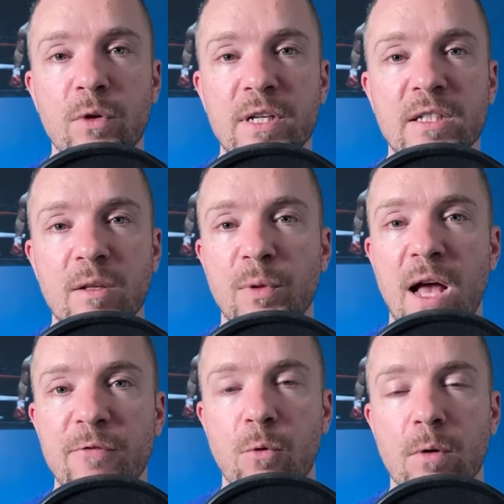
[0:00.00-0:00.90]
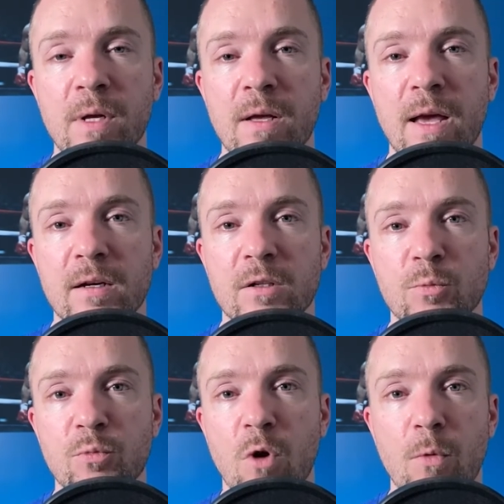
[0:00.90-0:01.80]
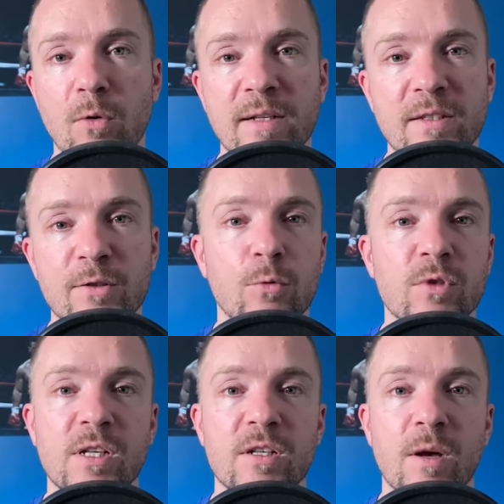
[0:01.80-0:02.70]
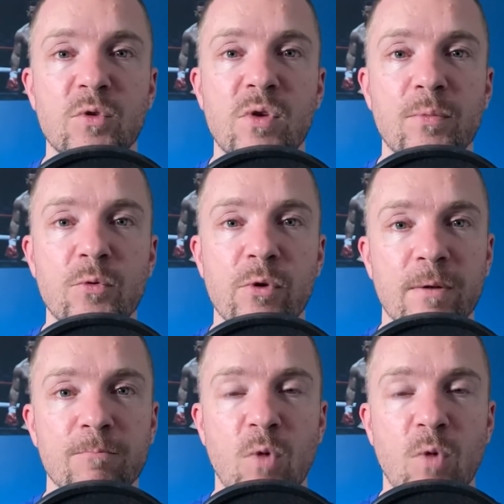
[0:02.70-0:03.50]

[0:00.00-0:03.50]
he gets the platform and cuts a promo like this dude's in the WWE,